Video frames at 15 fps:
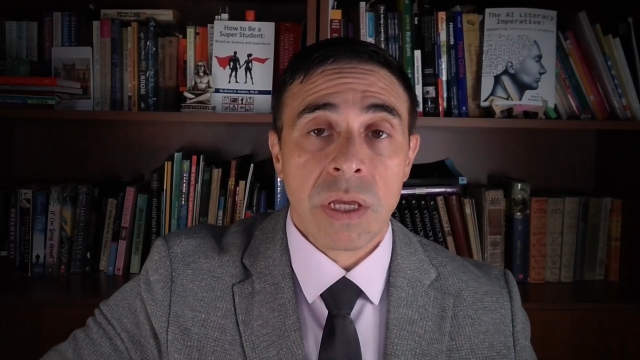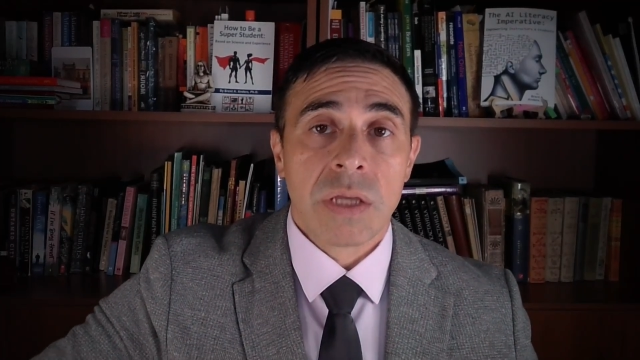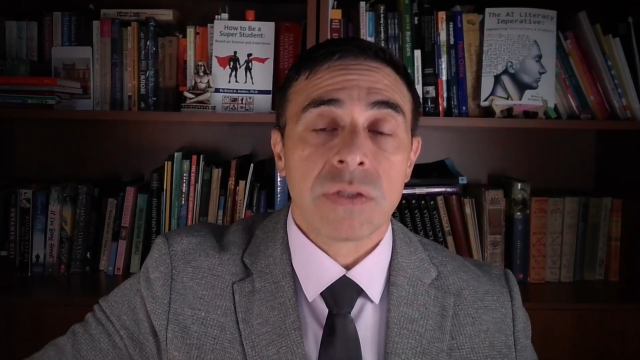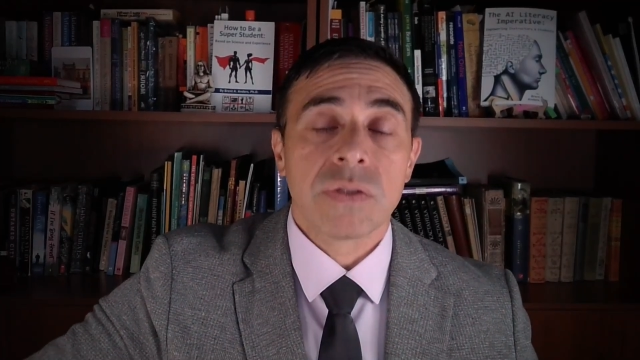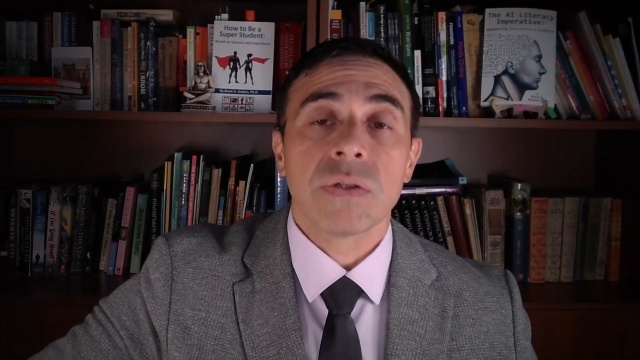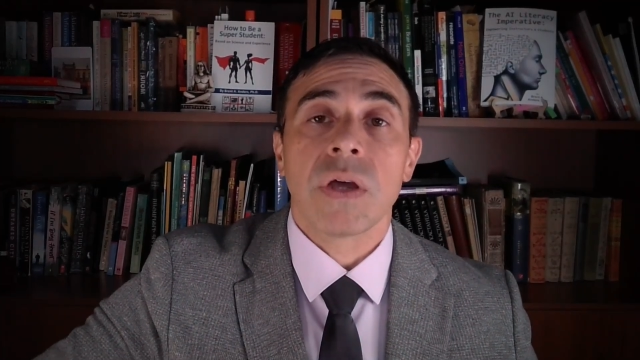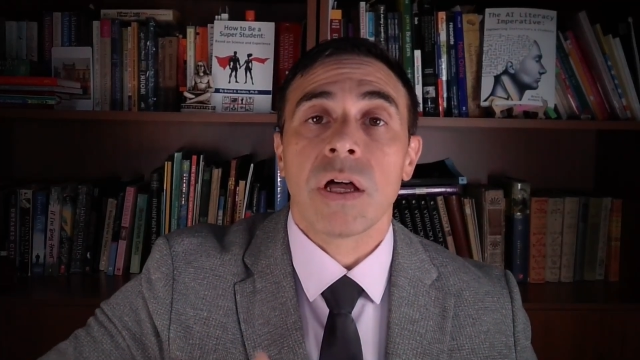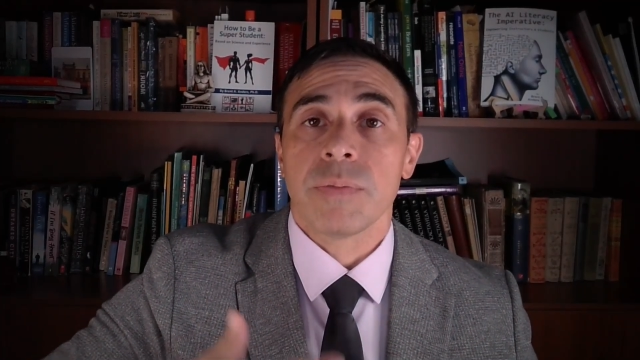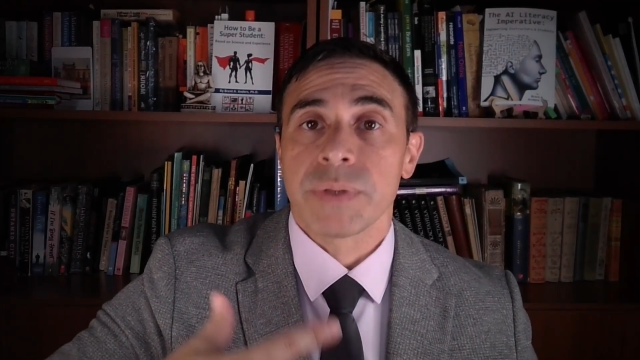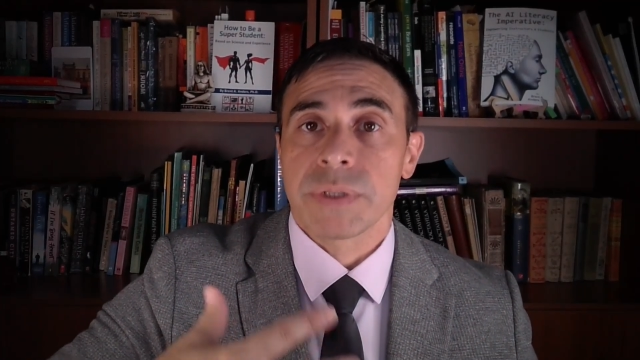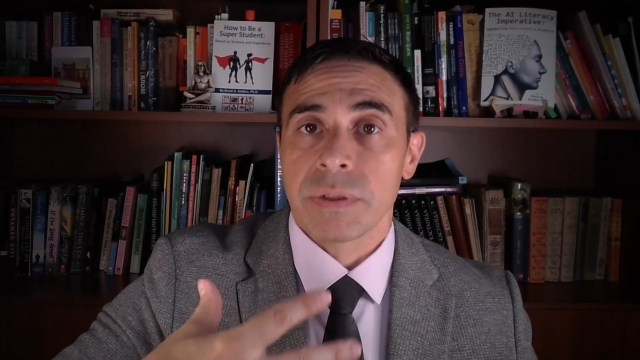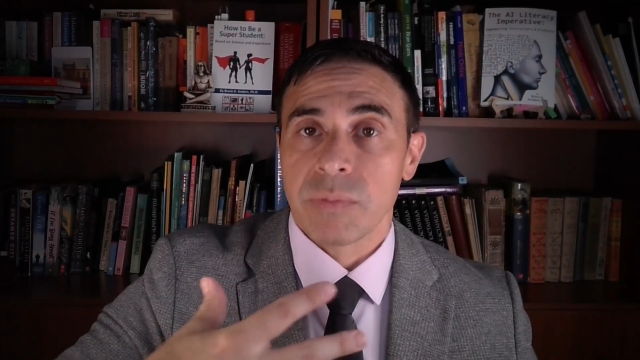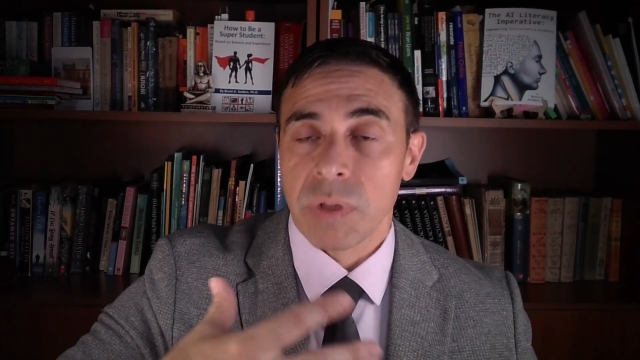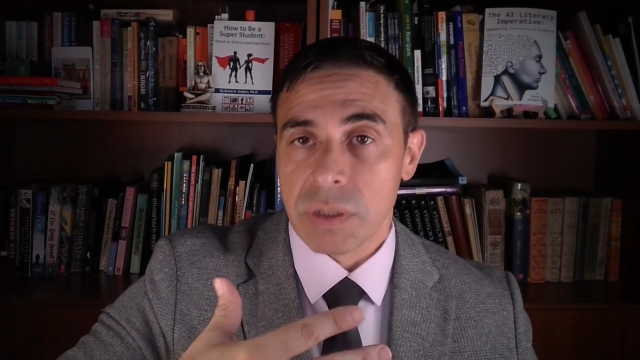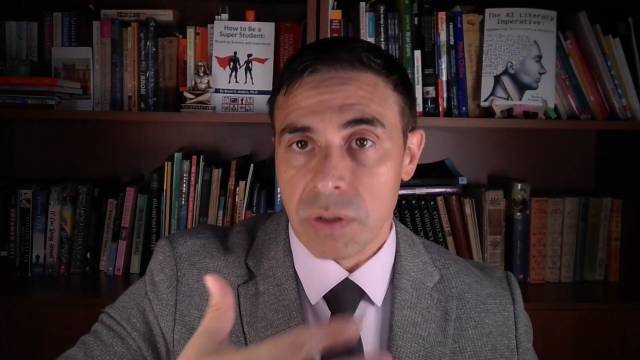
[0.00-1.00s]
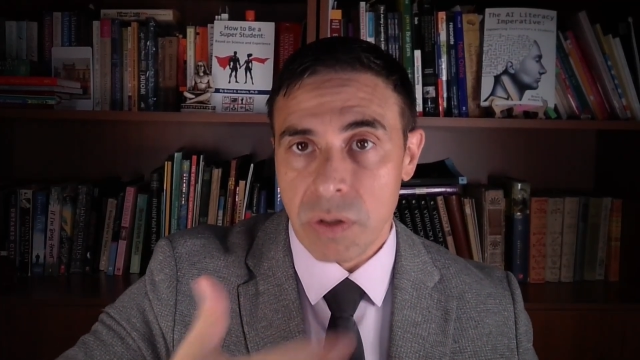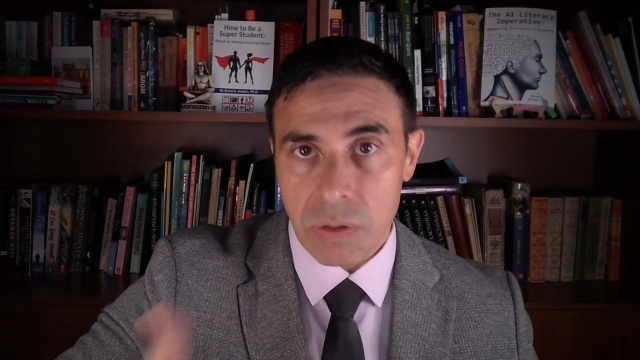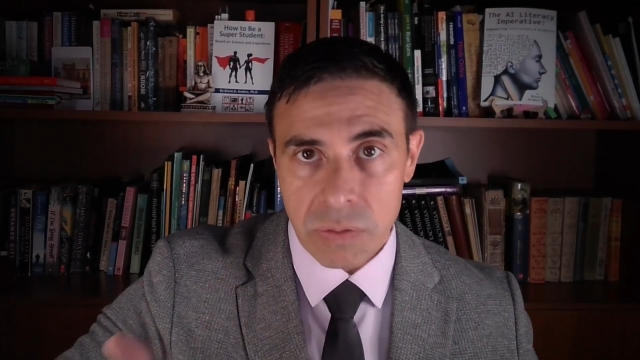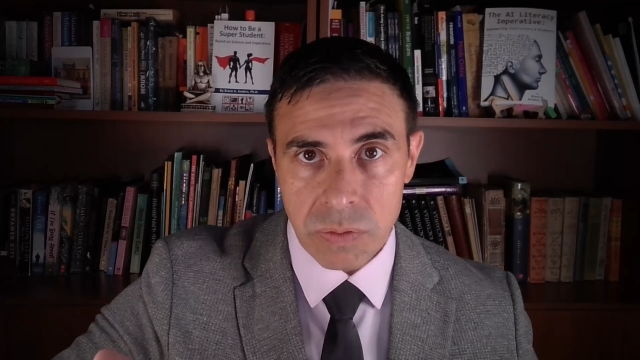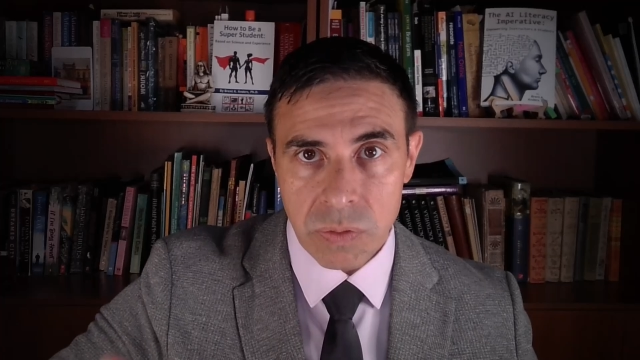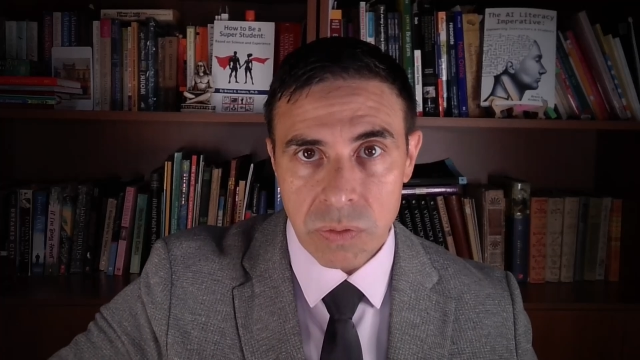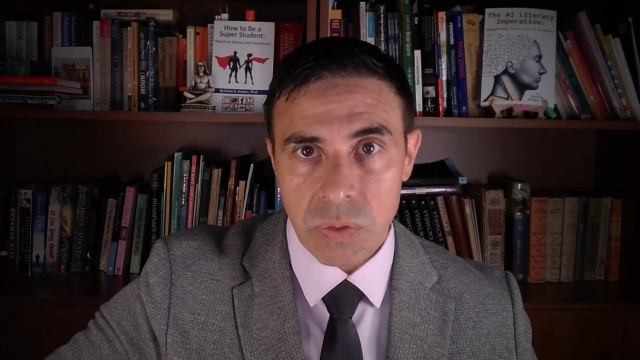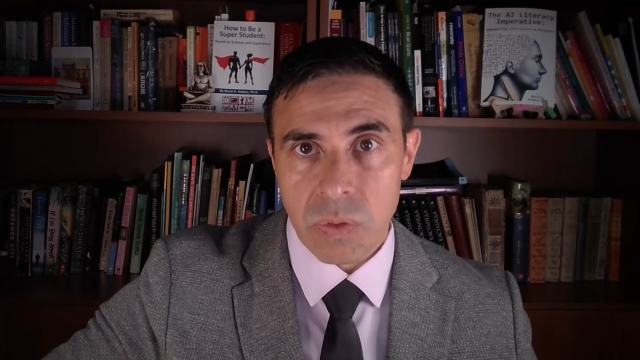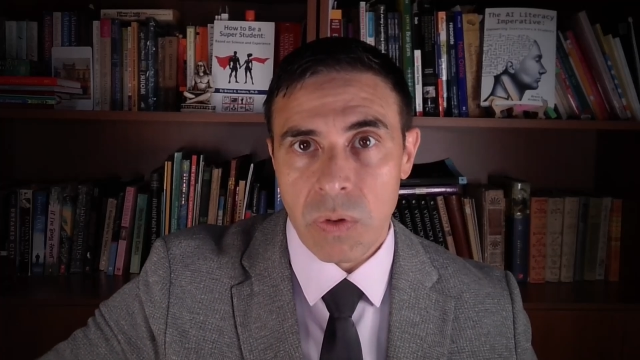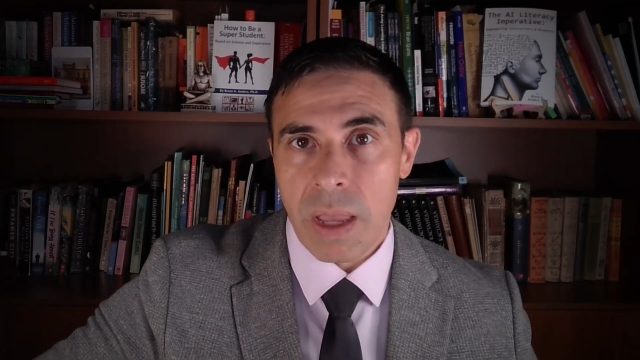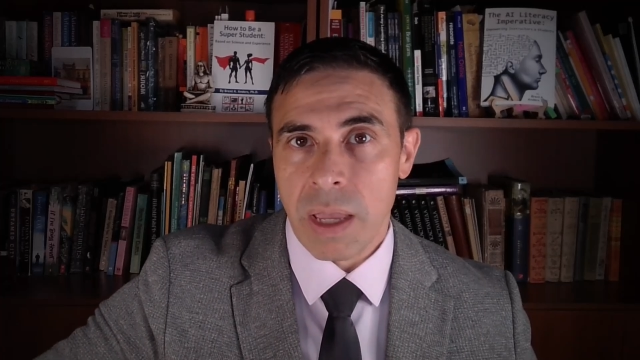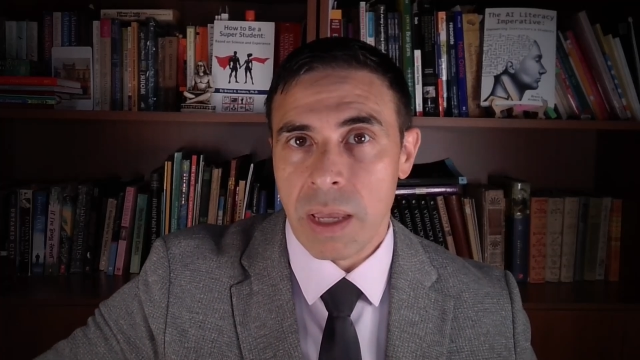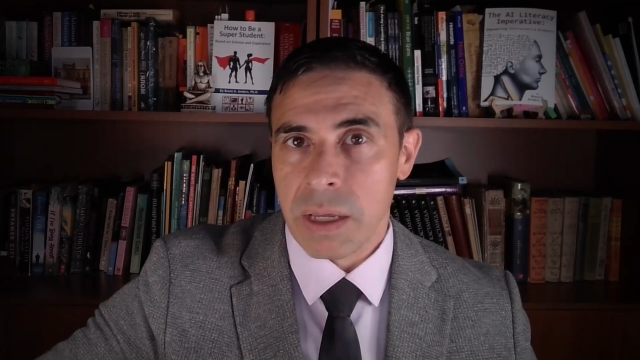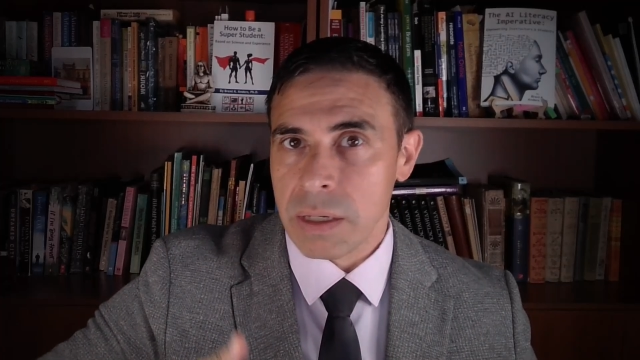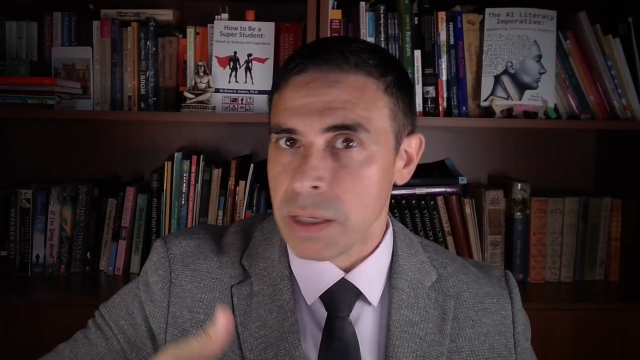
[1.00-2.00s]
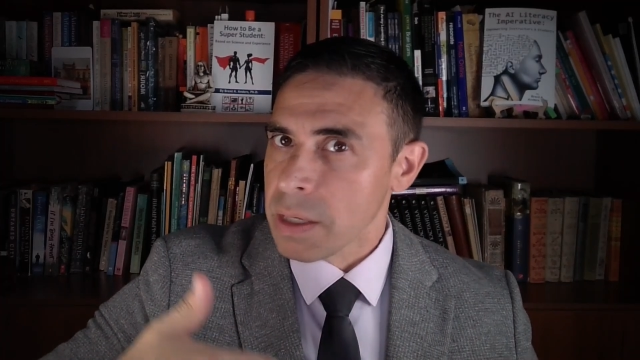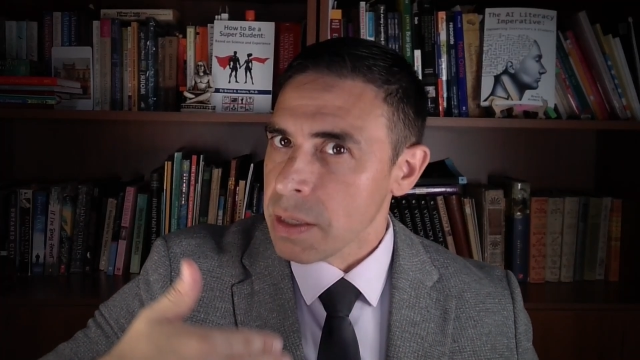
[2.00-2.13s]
to help someone go through and